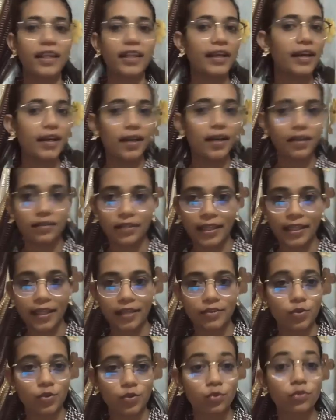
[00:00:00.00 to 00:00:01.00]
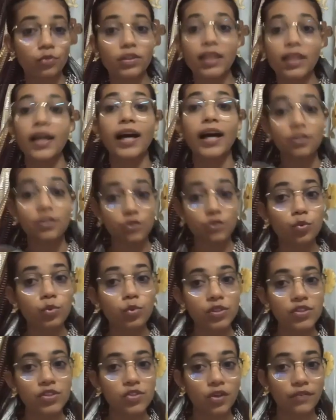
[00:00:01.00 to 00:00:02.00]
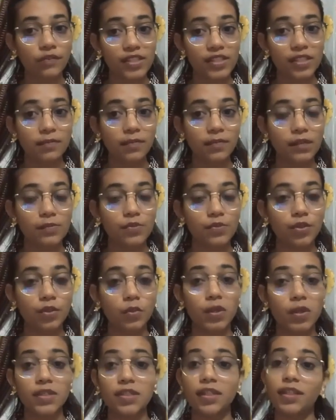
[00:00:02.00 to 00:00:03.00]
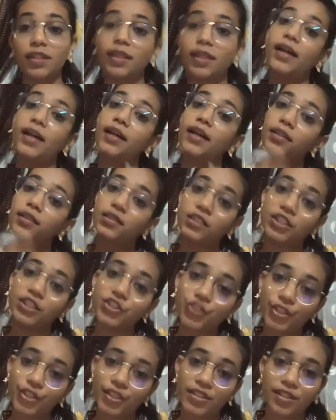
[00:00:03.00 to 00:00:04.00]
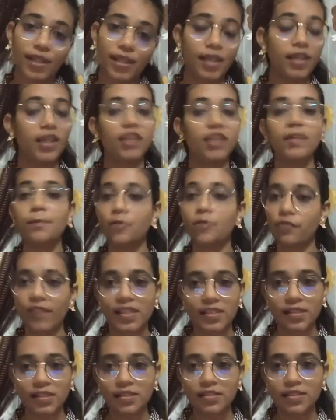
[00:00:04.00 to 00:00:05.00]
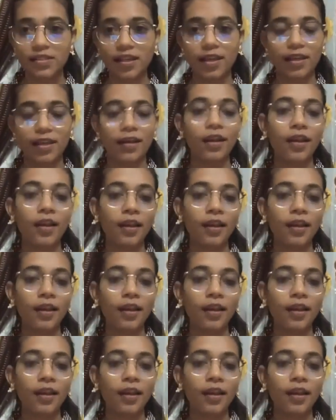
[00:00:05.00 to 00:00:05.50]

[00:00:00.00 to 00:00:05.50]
They are the students of Azim Premji University. They are the teachers there. They are the professors there.